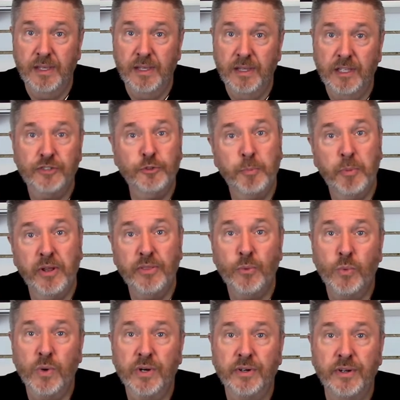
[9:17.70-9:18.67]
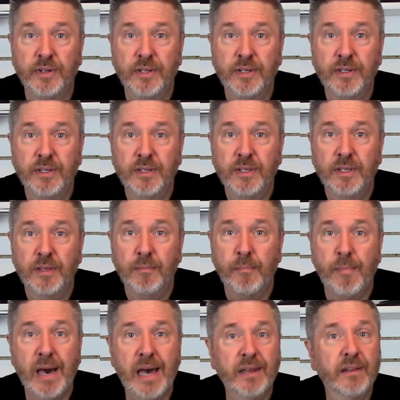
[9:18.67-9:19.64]
Let's spread the word.
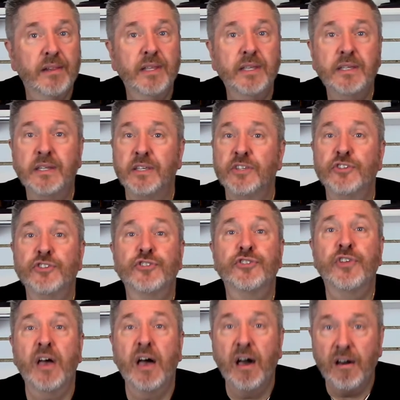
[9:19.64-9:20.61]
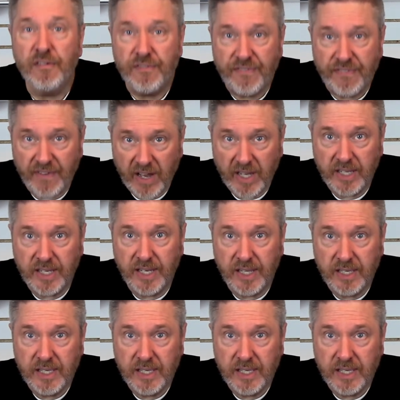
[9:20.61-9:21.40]
Modeling is fun.